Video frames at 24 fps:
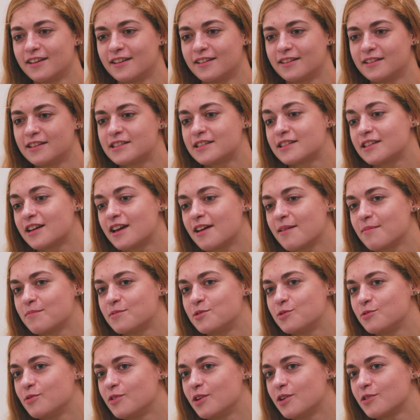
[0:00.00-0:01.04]
this time
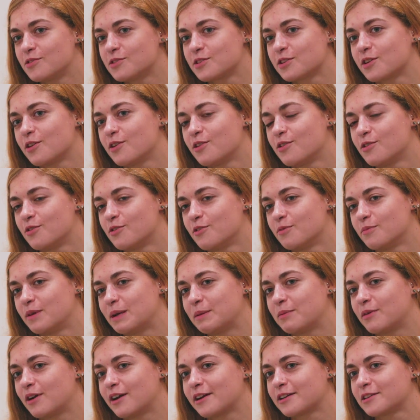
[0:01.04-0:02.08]
2 years ago, my
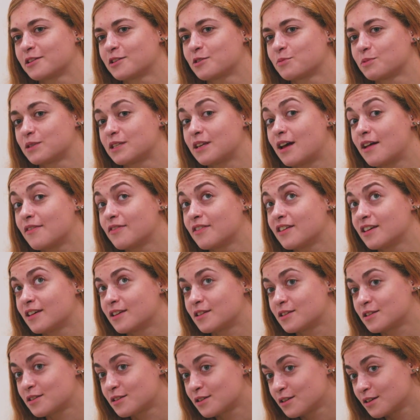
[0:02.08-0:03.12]
practice was not
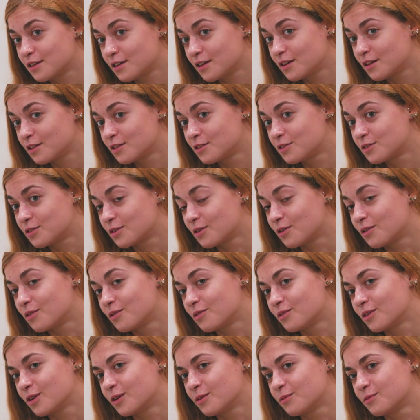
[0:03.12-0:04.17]
this.
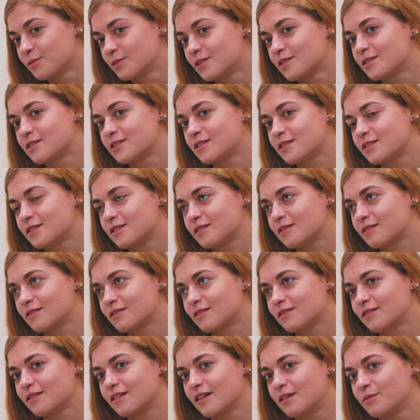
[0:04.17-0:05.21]
So
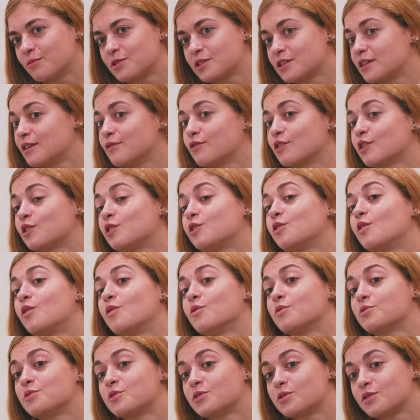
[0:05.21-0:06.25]
I wasn't even
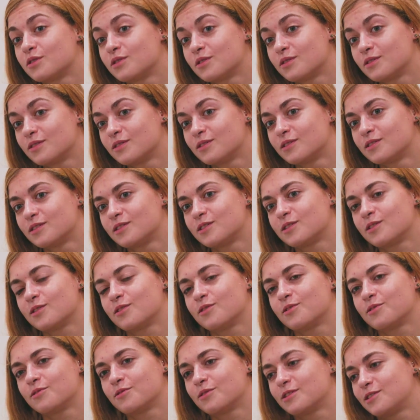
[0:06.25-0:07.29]
close.
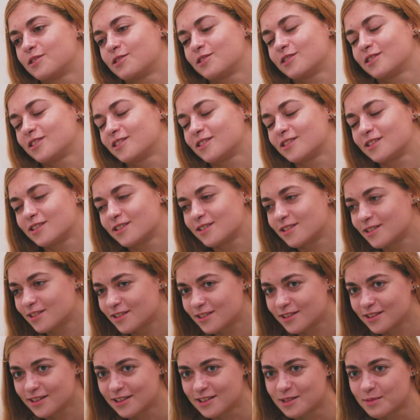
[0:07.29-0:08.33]
So
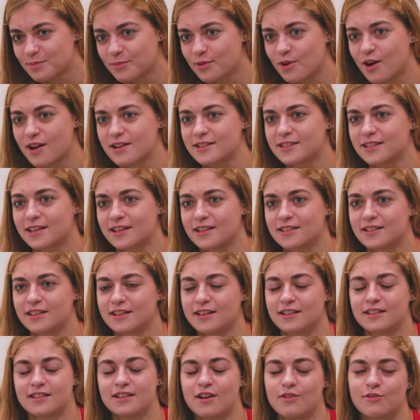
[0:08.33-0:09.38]
it's a process, and
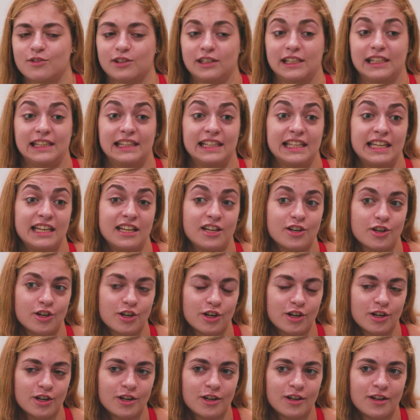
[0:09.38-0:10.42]
it's not really
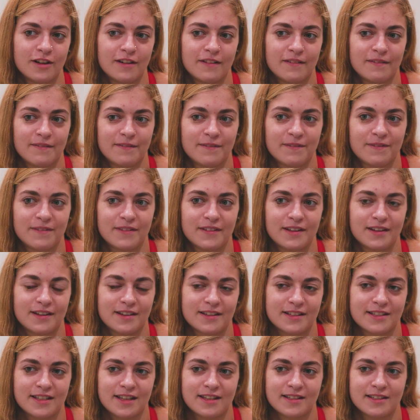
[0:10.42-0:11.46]
linear in
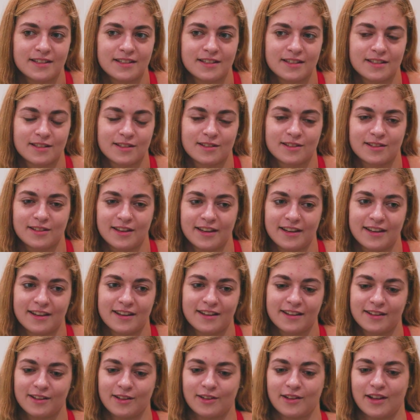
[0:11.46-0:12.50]
a sense.
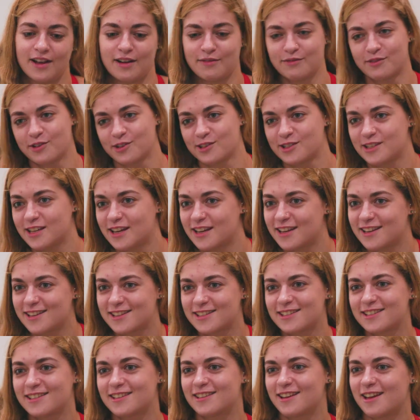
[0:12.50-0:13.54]
Like, you'll have good
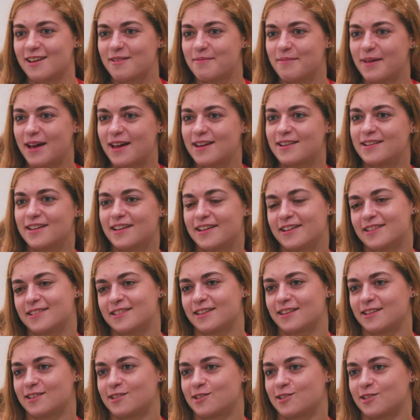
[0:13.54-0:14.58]
days and bad days,
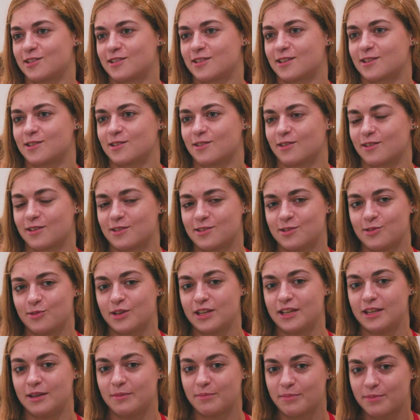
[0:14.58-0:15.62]
and it's just as long as you
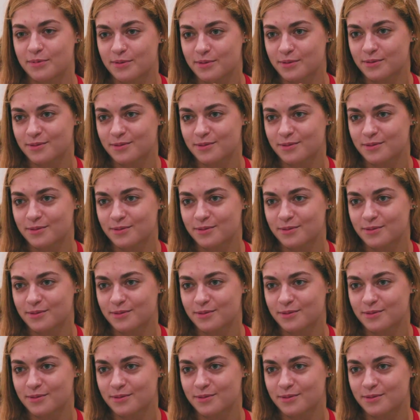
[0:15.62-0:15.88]
keep